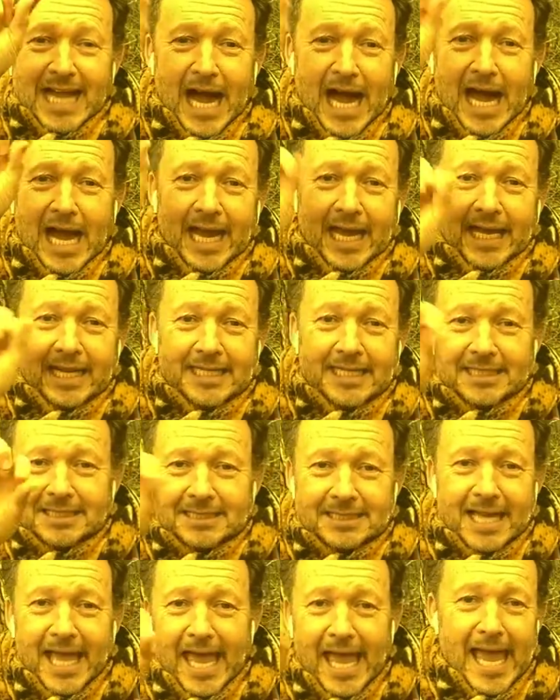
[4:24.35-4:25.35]
I,
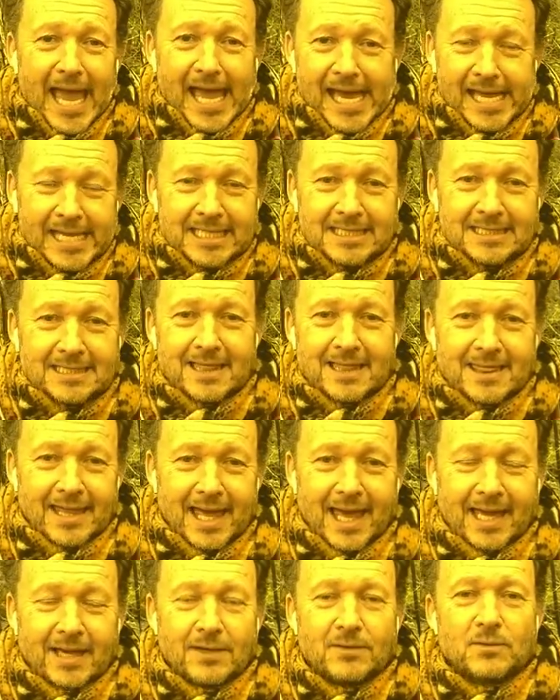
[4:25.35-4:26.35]
A
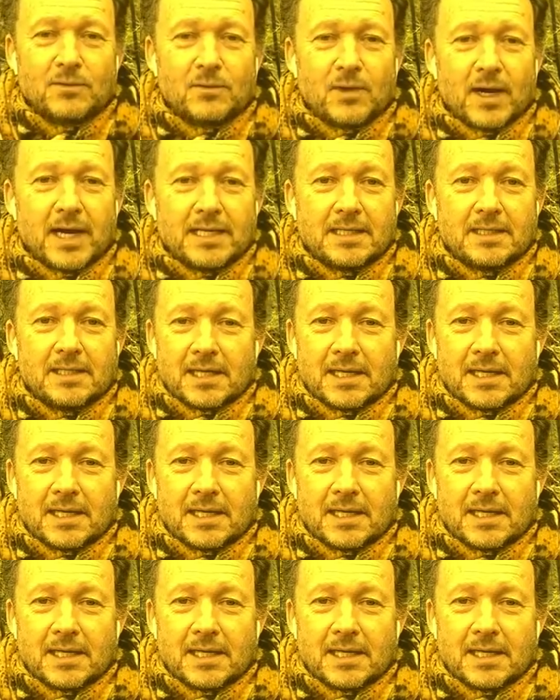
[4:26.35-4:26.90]
thing, right?